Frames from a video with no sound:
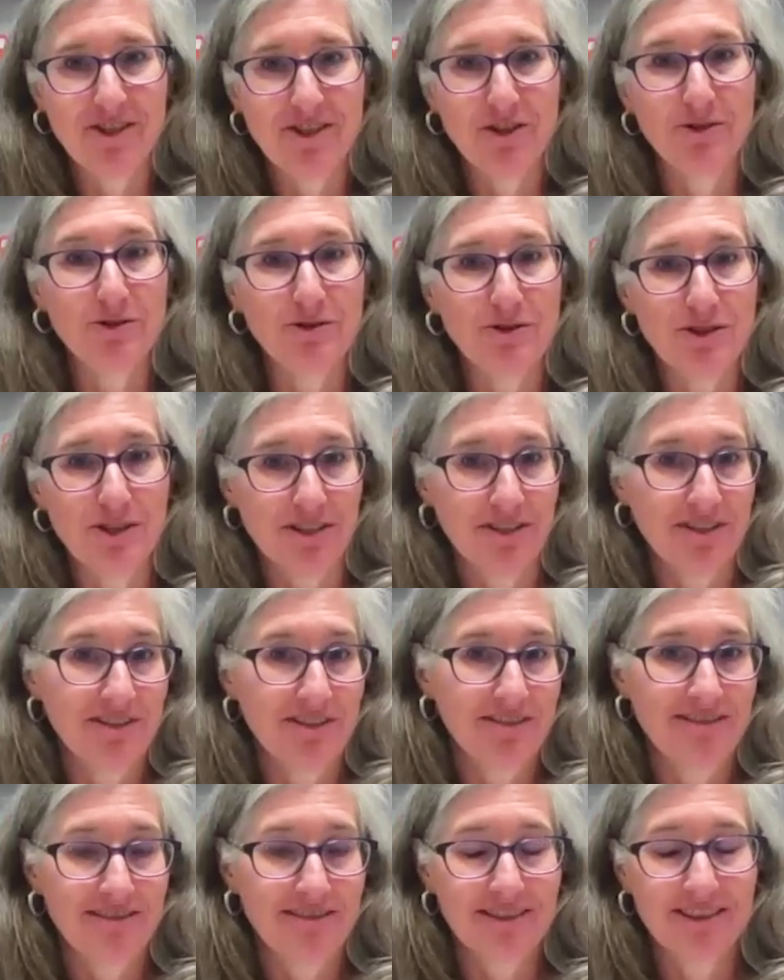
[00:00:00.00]
to to,
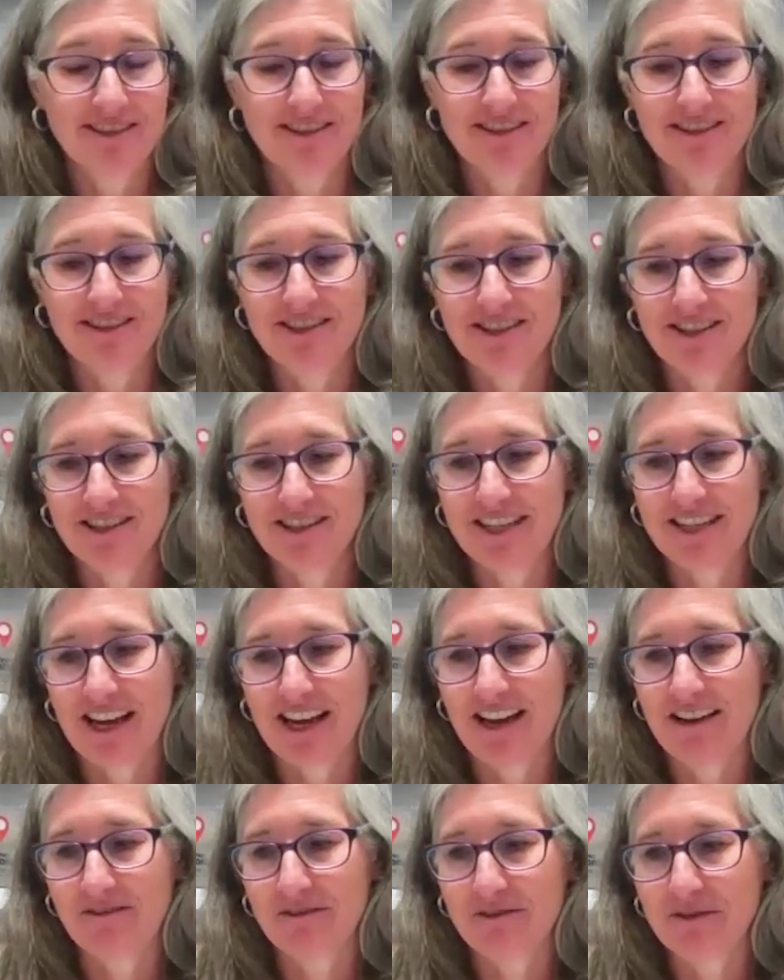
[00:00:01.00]
to, to
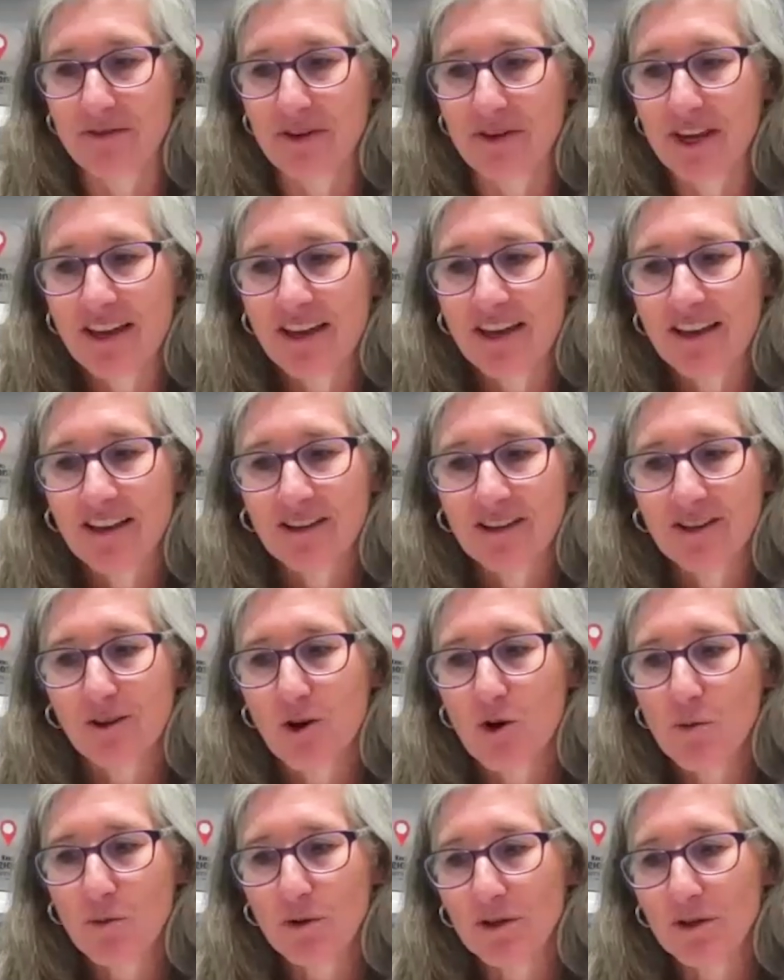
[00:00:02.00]
have
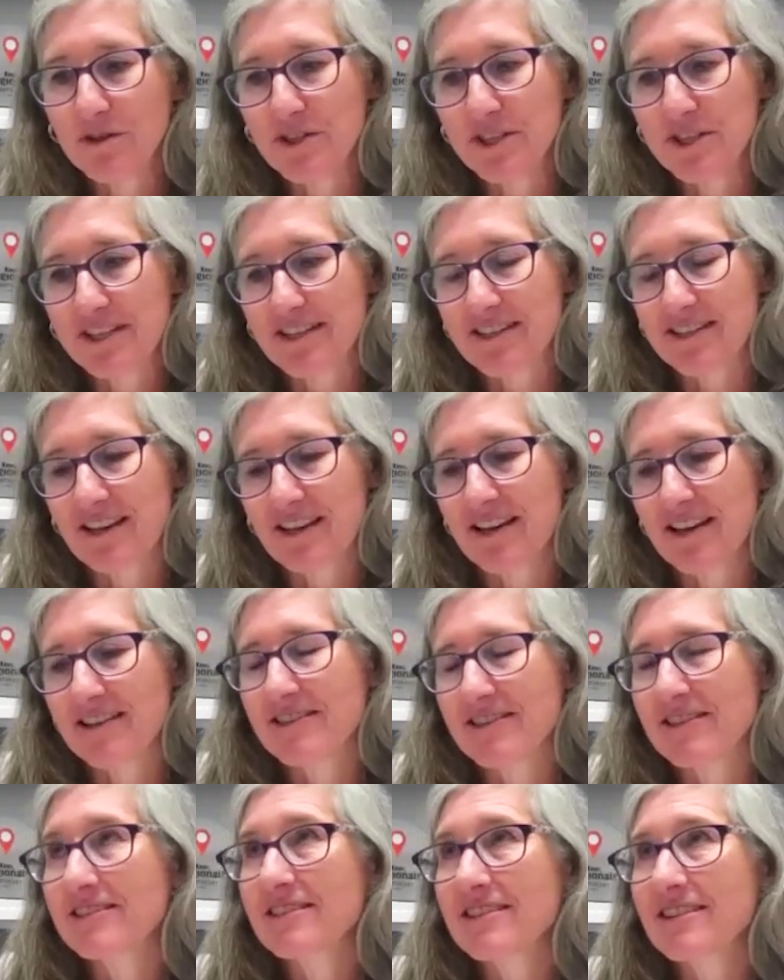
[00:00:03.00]
global
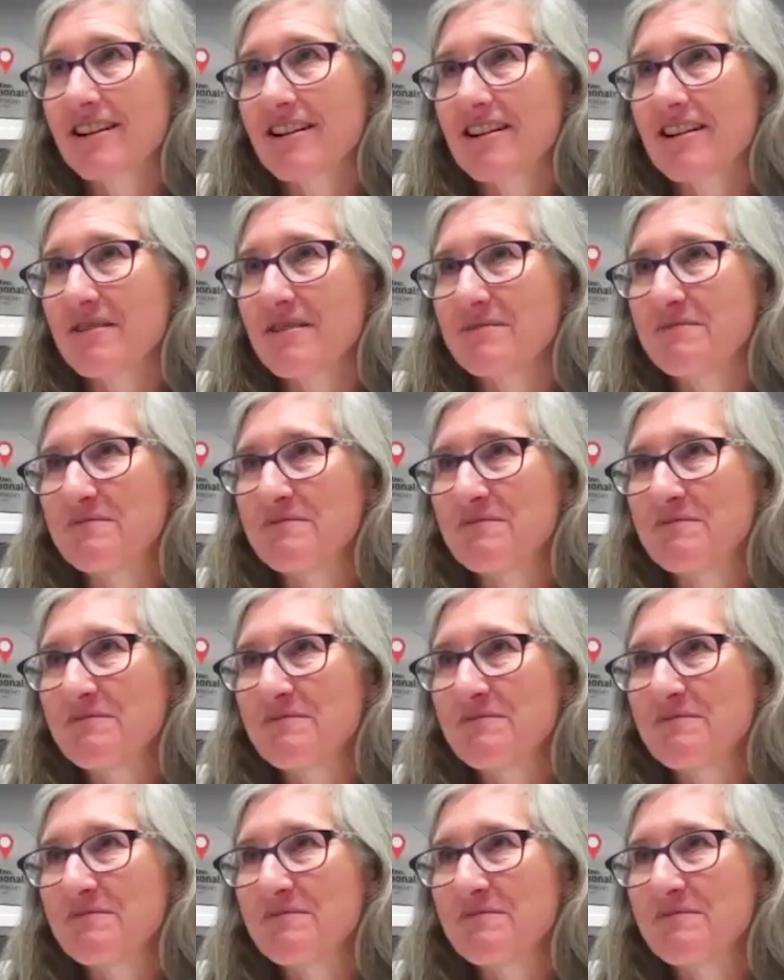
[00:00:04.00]
success. Um,